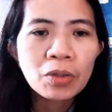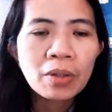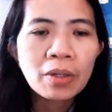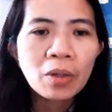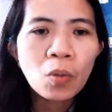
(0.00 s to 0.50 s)

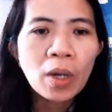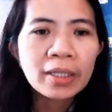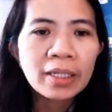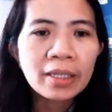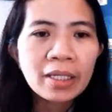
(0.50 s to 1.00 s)

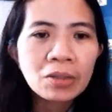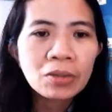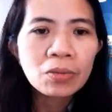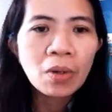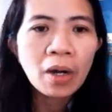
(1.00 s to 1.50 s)
quantity
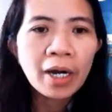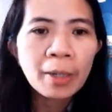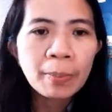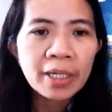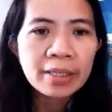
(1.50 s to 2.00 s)
2r
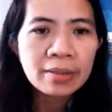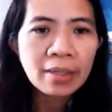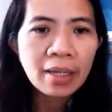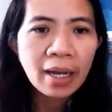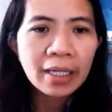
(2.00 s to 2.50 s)
plus
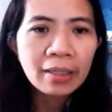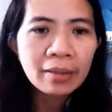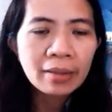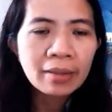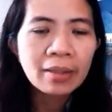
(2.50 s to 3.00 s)
9
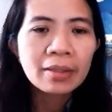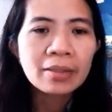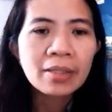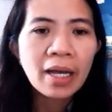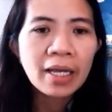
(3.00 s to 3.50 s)

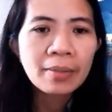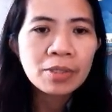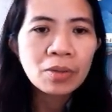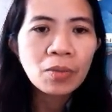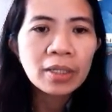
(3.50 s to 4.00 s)
times
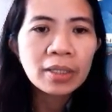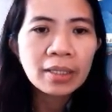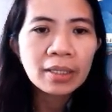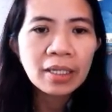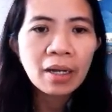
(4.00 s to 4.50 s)
quantity
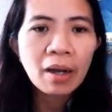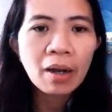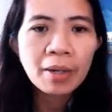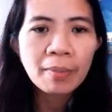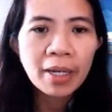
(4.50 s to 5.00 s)
r
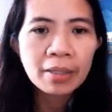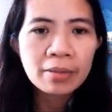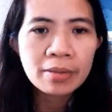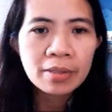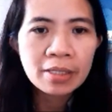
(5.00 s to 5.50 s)
minus 6
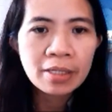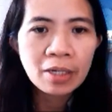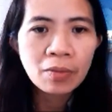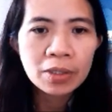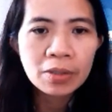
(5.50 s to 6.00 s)
equal to
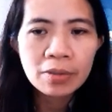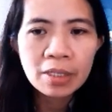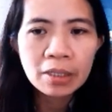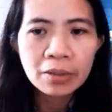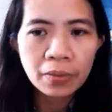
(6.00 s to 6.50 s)
0.
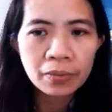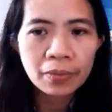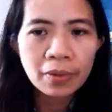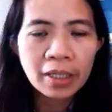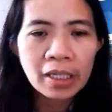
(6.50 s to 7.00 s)

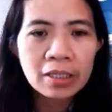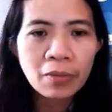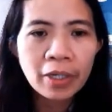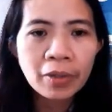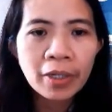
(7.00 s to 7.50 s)
Okay, so we're going
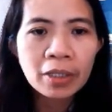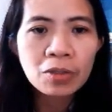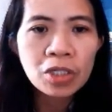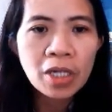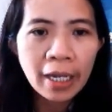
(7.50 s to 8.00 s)
to check
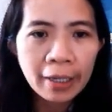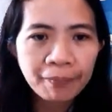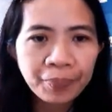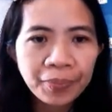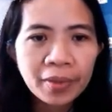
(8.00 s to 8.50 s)

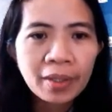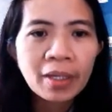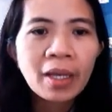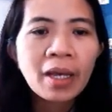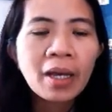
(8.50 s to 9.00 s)

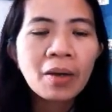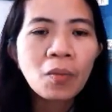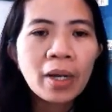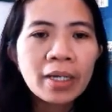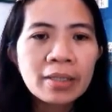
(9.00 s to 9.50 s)
why is
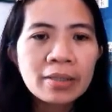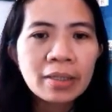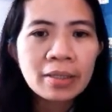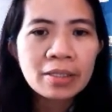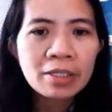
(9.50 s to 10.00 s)
it this.
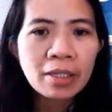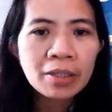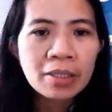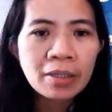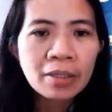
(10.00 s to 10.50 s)
These are
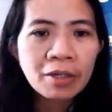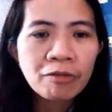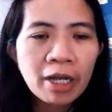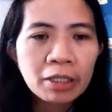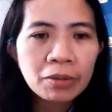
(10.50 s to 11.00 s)
the
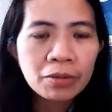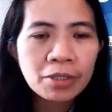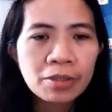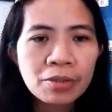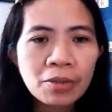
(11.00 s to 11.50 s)
factors. So